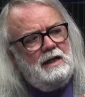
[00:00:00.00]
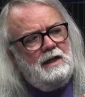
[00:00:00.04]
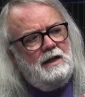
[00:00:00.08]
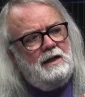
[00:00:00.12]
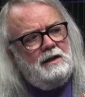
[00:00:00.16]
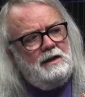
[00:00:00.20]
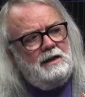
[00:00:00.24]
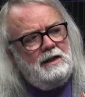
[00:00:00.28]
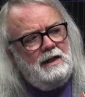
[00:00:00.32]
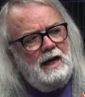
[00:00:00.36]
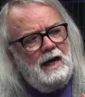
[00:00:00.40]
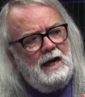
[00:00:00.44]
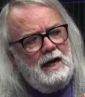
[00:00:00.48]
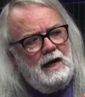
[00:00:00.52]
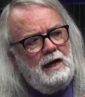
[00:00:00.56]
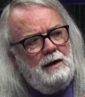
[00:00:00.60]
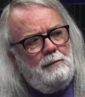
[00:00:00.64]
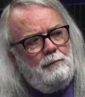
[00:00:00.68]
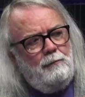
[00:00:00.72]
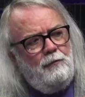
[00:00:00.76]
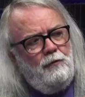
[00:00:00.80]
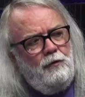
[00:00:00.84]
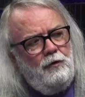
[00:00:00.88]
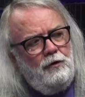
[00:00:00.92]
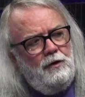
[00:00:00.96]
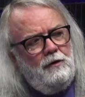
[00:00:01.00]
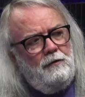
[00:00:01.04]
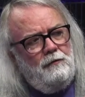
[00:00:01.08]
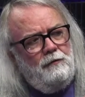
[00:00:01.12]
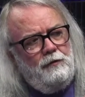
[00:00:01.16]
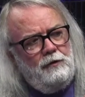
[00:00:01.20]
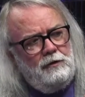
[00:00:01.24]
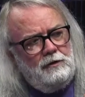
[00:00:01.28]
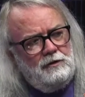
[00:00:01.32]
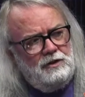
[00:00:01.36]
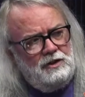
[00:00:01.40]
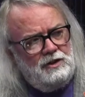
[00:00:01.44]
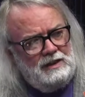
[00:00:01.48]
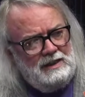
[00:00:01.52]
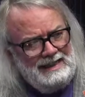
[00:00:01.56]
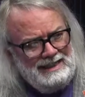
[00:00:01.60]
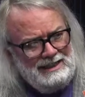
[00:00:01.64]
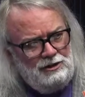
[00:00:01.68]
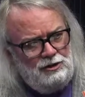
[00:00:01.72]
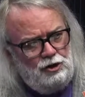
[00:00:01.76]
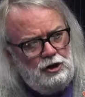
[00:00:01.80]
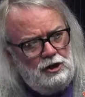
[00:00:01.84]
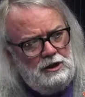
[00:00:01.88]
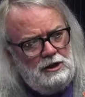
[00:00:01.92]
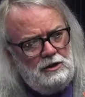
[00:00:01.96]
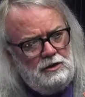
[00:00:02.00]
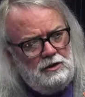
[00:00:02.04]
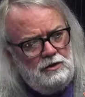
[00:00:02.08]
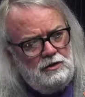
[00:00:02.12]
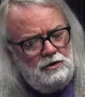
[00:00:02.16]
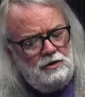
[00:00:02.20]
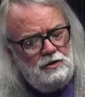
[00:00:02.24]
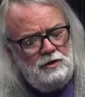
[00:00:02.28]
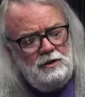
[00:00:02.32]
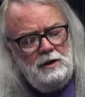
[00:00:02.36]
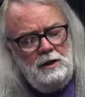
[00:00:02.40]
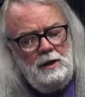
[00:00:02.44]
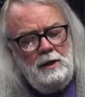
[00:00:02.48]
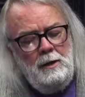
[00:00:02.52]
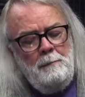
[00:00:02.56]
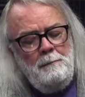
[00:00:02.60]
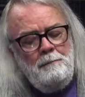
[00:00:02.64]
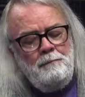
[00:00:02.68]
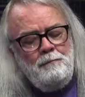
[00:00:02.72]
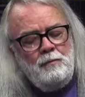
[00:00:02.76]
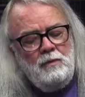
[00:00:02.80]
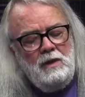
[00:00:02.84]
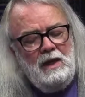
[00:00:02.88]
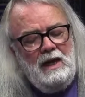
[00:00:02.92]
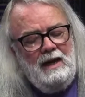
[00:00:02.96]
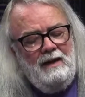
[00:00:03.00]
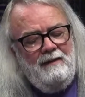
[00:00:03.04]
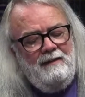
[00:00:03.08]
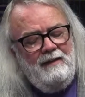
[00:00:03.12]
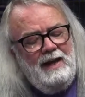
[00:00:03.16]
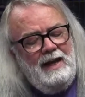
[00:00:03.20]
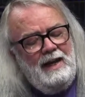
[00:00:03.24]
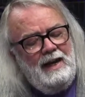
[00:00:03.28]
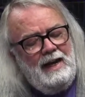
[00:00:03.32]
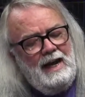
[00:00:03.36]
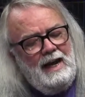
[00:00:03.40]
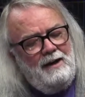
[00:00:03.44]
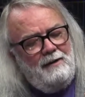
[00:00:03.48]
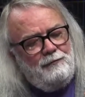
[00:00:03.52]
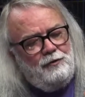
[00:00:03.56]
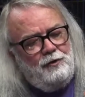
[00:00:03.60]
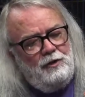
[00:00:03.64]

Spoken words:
a dime for the first 6 years. And then after